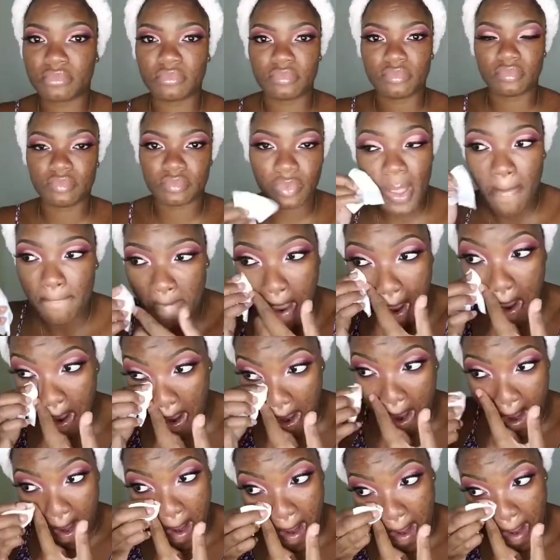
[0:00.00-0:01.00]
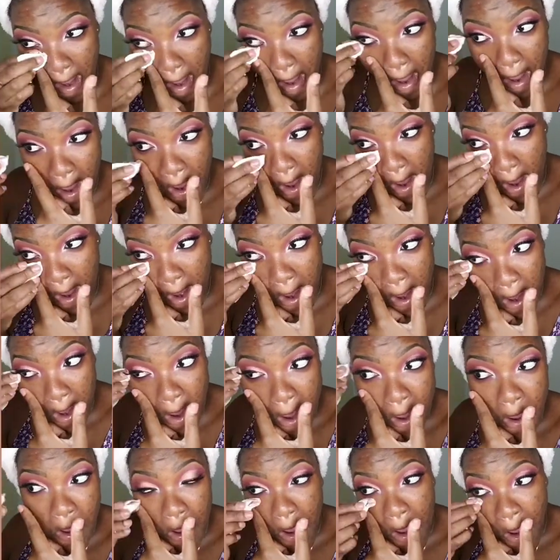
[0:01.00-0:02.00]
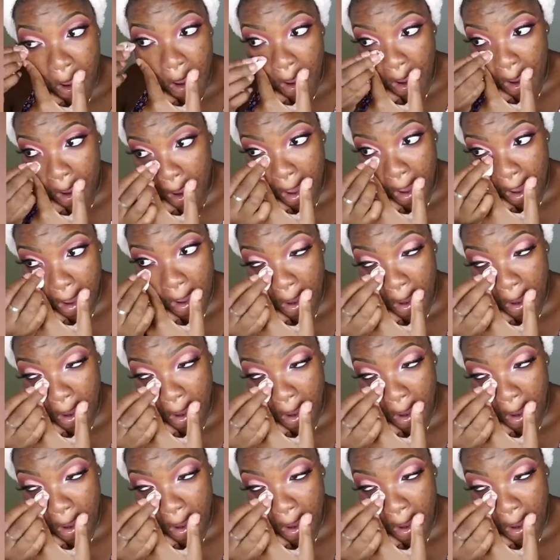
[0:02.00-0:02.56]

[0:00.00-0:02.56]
So now I have both eyes done,